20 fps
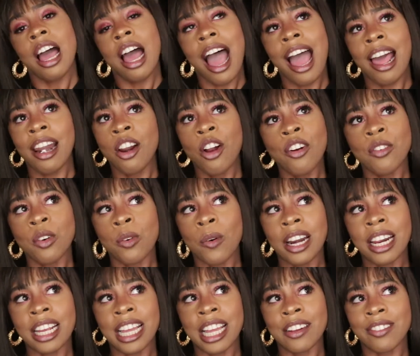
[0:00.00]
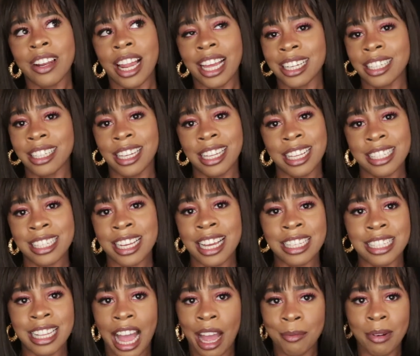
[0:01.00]
I don't even want to give like a list
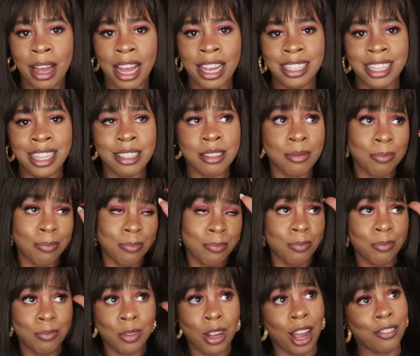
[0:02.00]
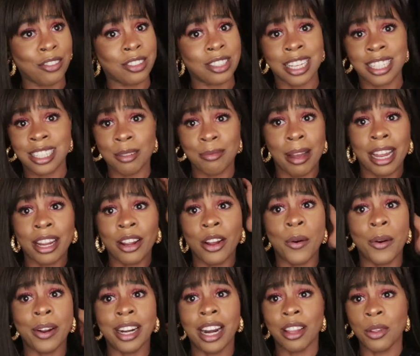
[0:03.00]
because this conversation might
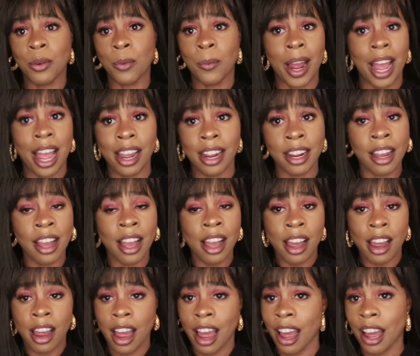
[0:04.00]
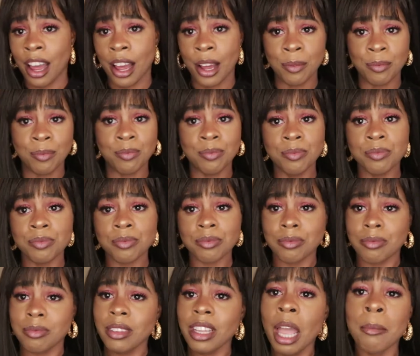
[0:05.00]
go another way. But
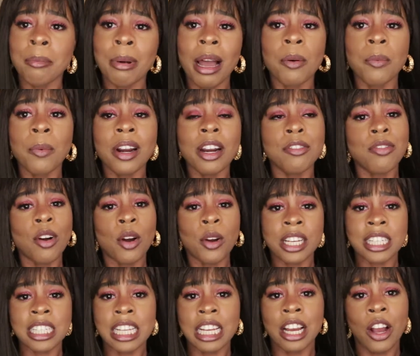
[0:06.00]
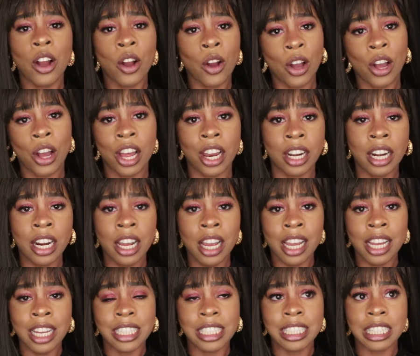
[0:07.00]
I want to focus it on
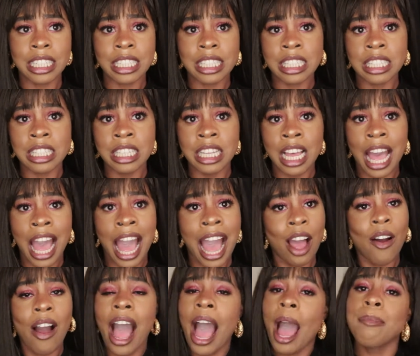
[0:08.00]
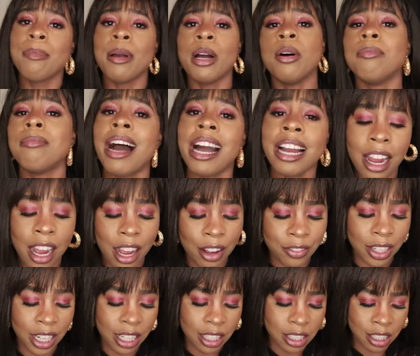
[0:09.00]
just how I built my
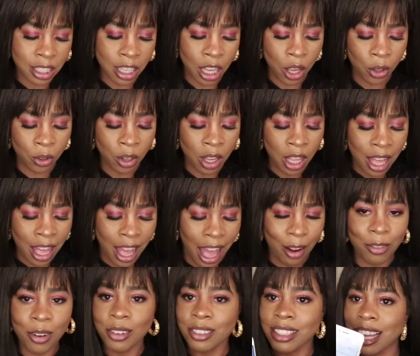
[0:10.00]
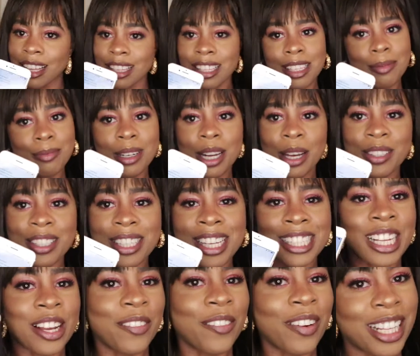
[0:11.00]
confidence. So I wrote down some notes
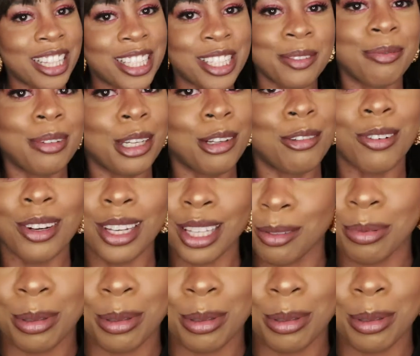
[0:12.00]
because I wanted to be really